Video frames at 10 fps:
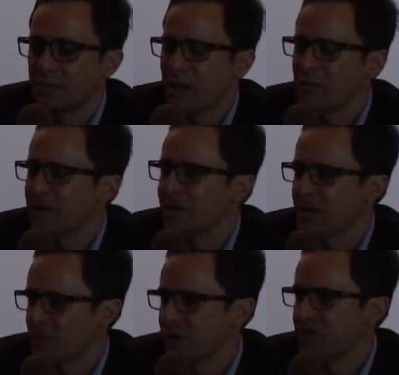payment
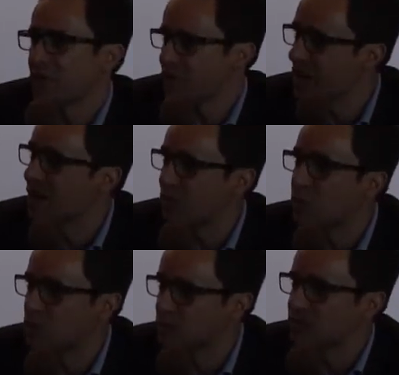gateway for the Arab
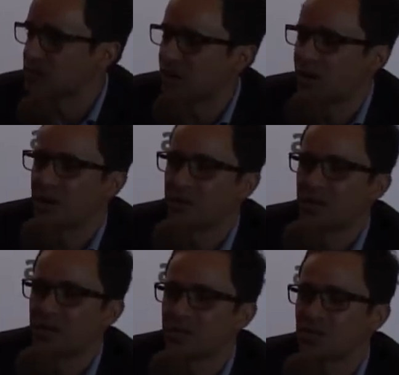world
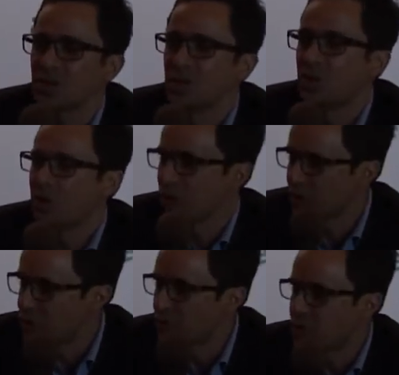because we are
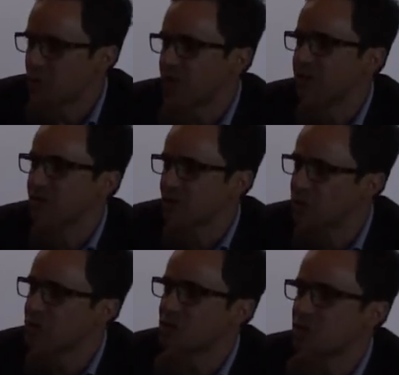local. We're giving
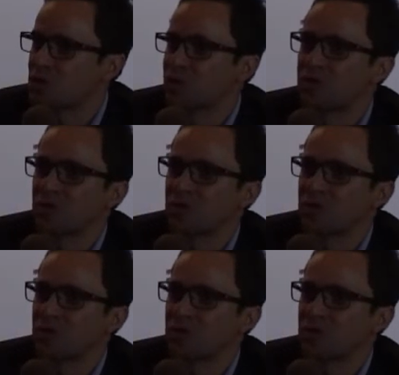local support.